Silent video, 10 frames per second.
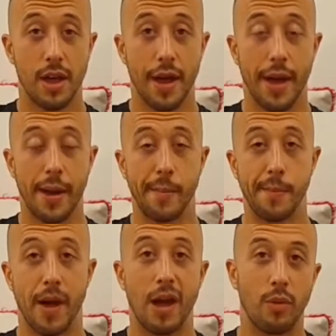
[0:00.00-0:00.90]

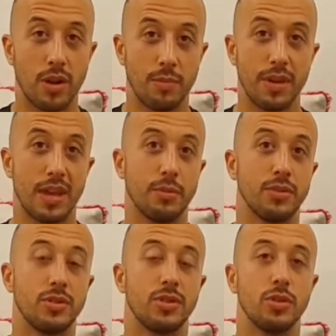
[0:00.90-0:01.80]
I want to be
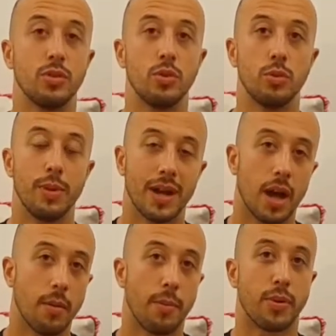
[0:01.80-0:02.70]
able to
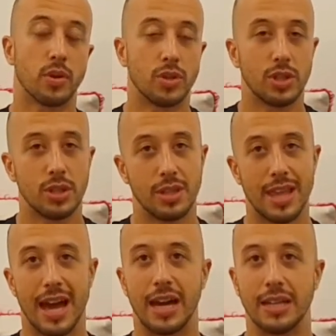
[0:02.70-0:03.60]
become a person
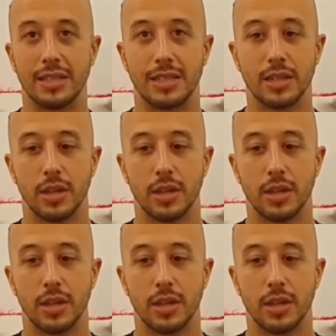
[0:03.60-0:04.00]
that